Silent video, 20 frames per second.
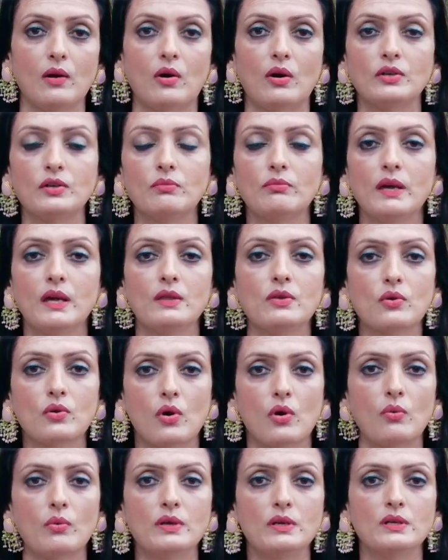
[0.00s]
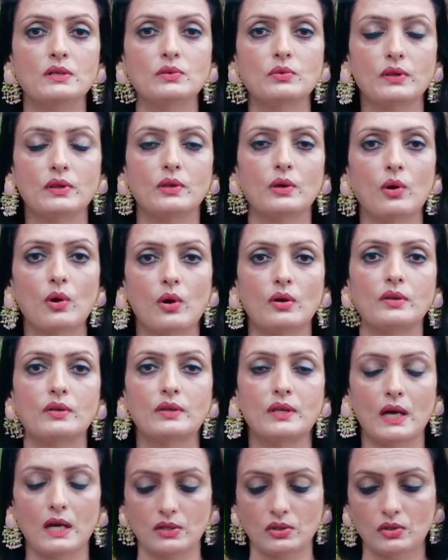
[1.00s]
or you make the covenant with the Lord
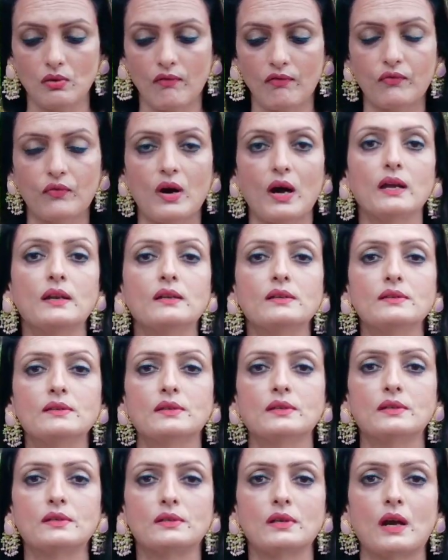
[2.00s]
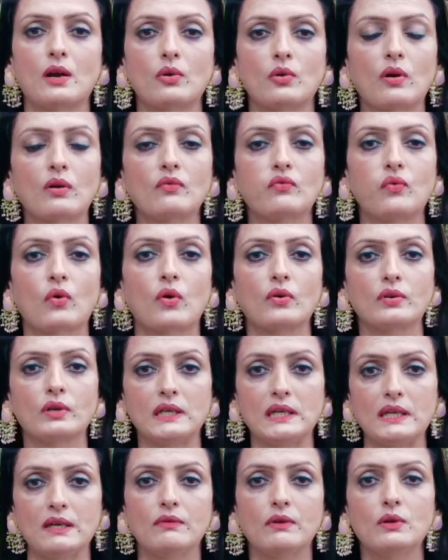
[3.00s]
that your finances are not for the
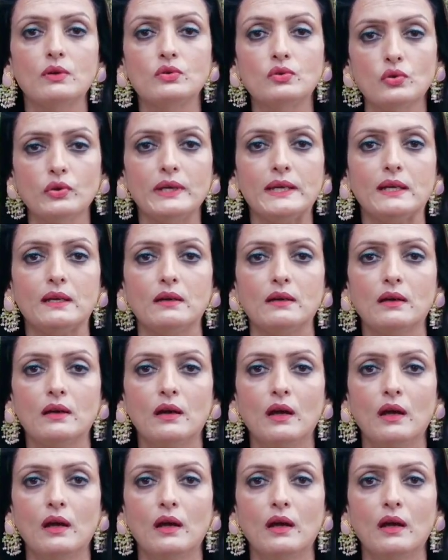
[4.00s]
evil doing,